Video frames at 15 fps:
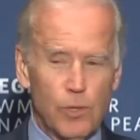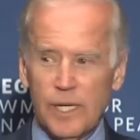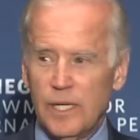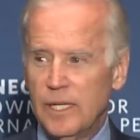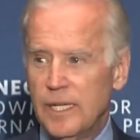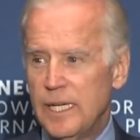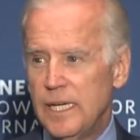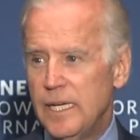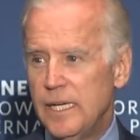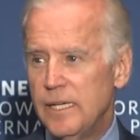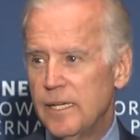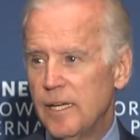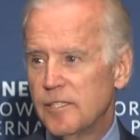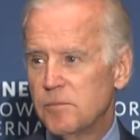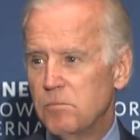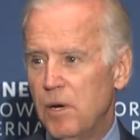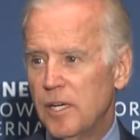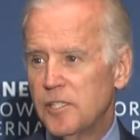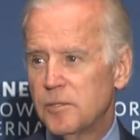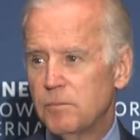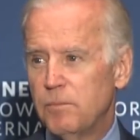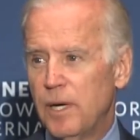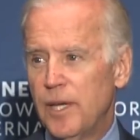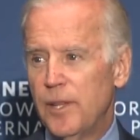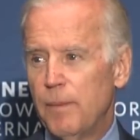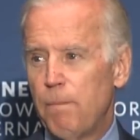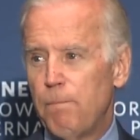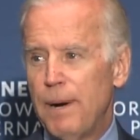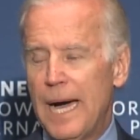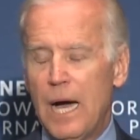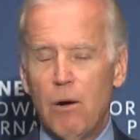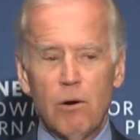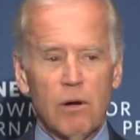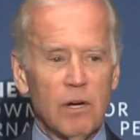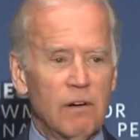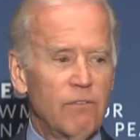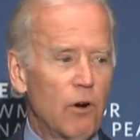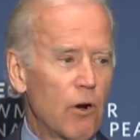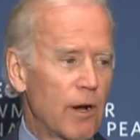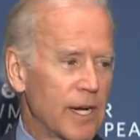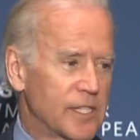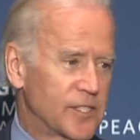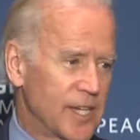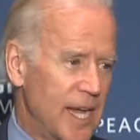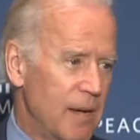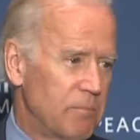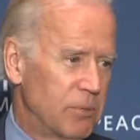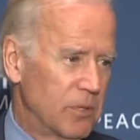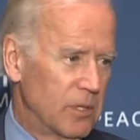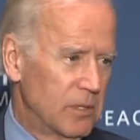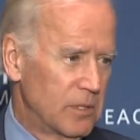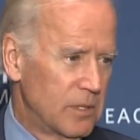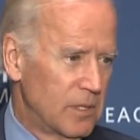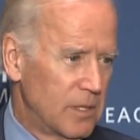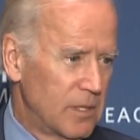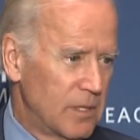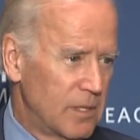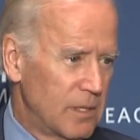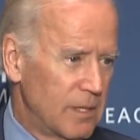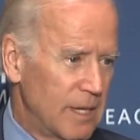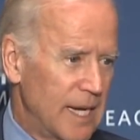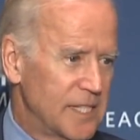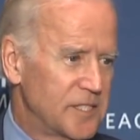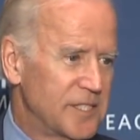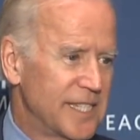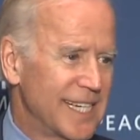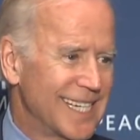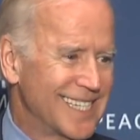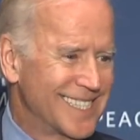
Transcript: we lead as much by the power of our example as the